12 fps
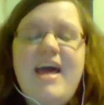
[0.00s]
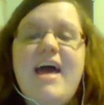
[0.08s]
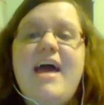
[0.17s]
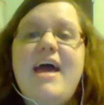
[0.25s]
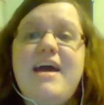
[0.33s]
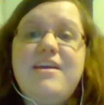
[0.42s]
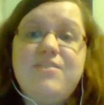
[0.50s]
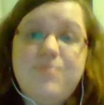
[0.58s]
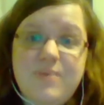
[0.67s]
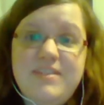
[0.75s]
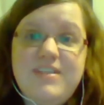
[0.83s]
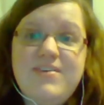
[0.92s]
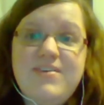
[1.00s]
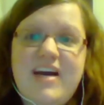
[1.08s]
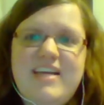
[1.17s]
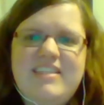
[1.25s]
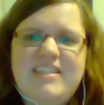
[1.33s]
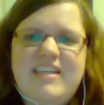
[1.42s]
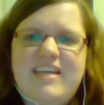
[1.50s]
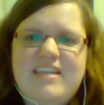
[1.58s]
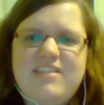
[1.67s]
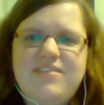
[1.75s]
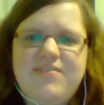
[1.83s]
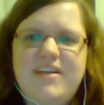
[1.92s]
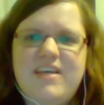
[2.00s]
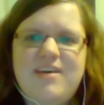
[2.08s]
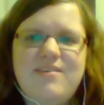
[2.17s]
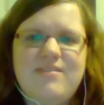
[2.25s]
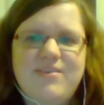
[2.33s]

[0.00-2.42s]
and we'll see you guys in the next video.